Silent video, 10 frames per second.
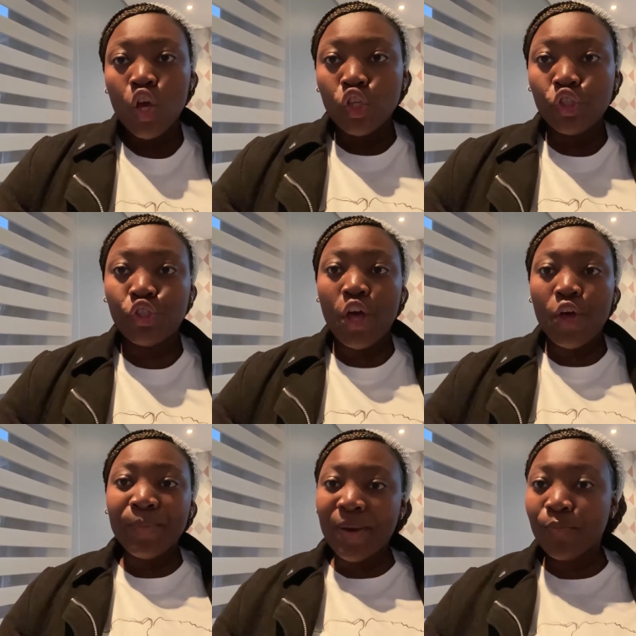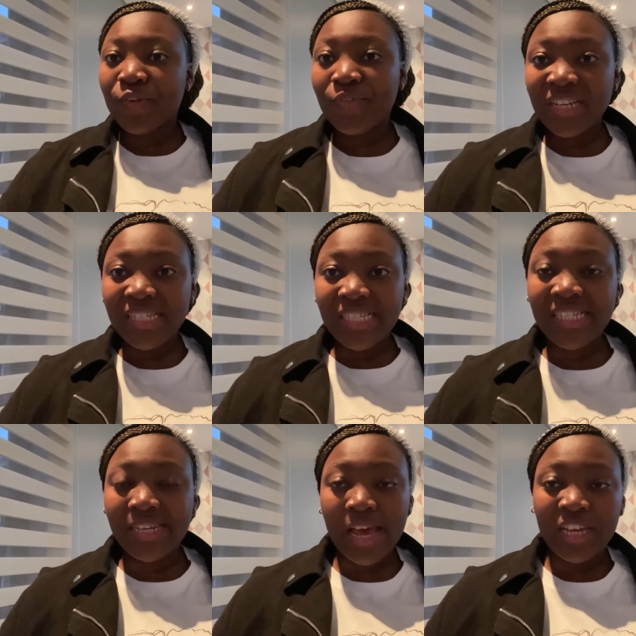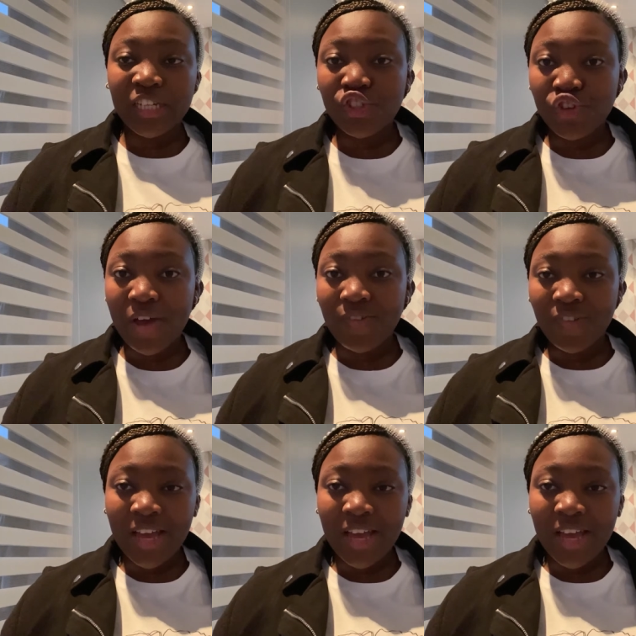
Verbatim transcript: so my boyfriend is stuck in traffic.